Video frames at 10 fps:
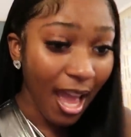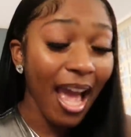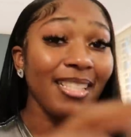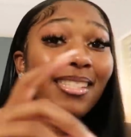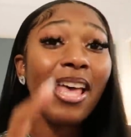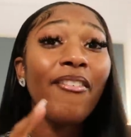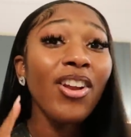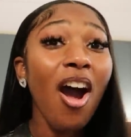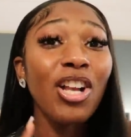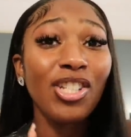I had
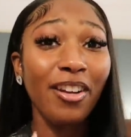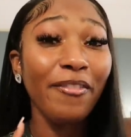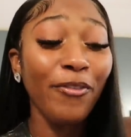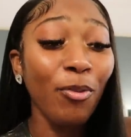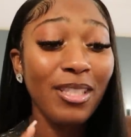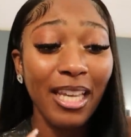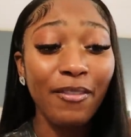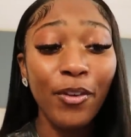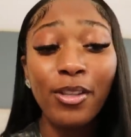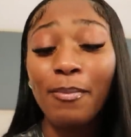
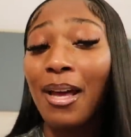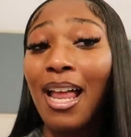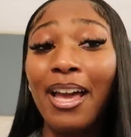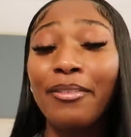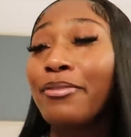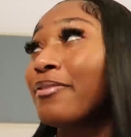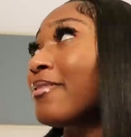714 views in my live.